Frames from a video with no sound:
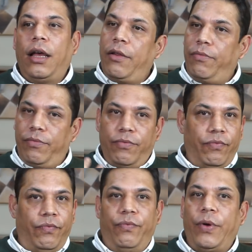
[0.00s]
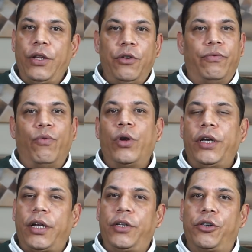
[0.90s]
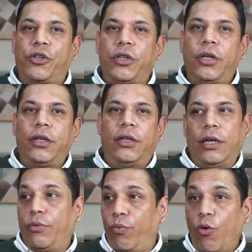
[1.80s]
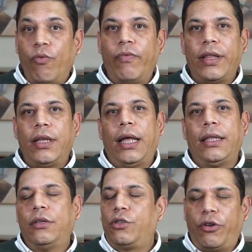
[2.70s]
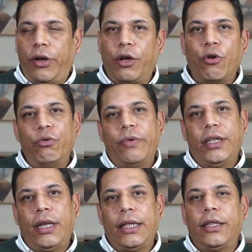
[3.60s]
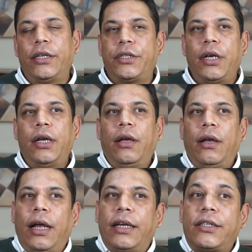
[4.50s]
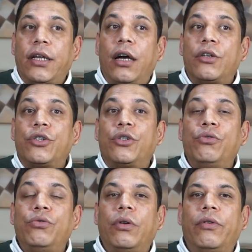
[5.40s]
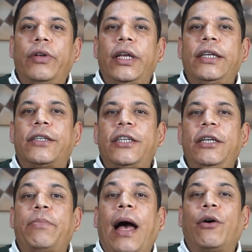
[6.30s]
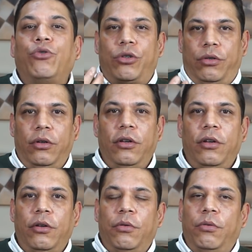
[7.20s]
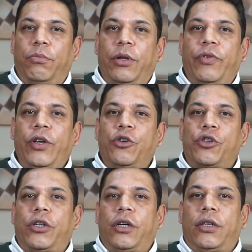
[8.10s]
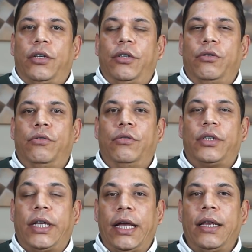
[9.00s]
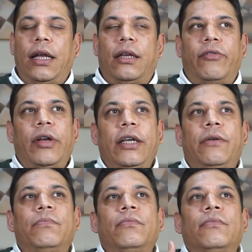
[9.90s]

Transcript: And when you've worn it under your shirt in a warm weather like, sorry, cold weather like this, it starts to really seep out between your shirt and your skin. It really